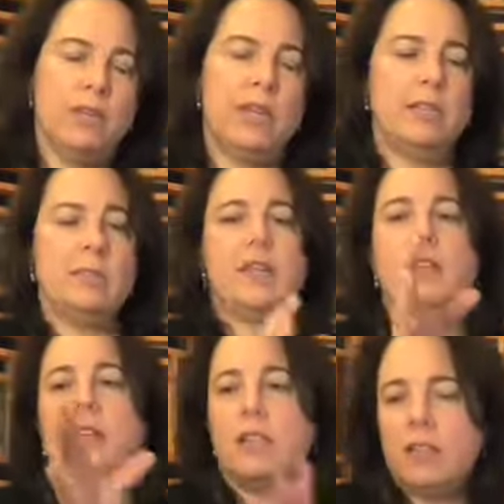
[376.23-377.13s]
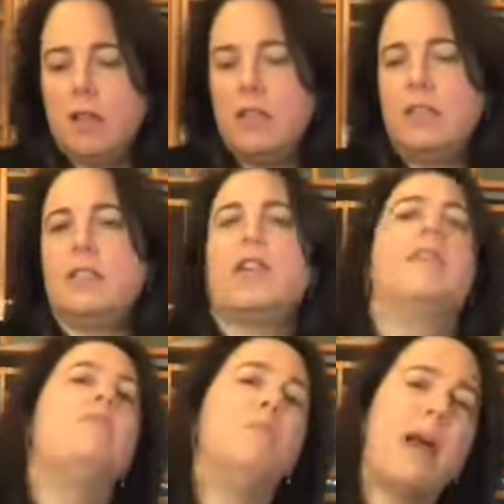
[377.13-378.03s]
And it's being done in this
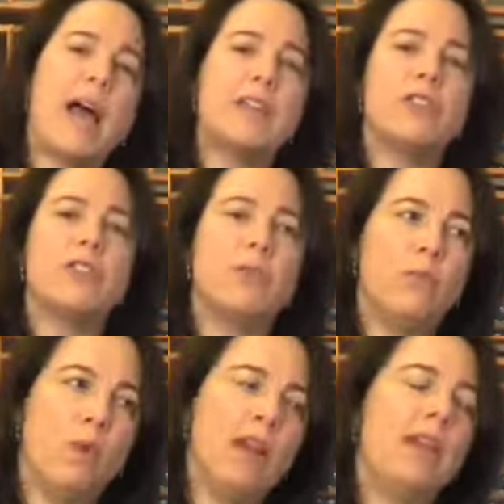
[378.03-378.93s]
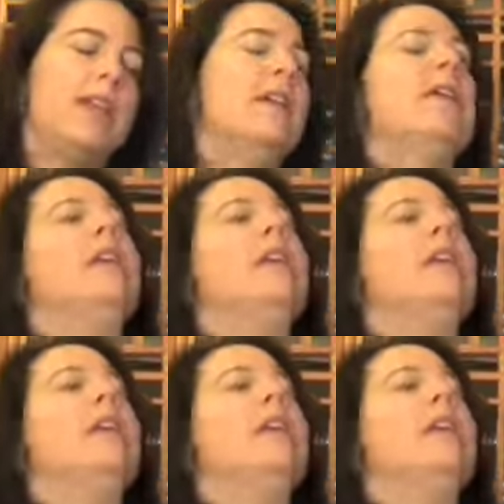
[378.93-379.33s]
kind of batch way.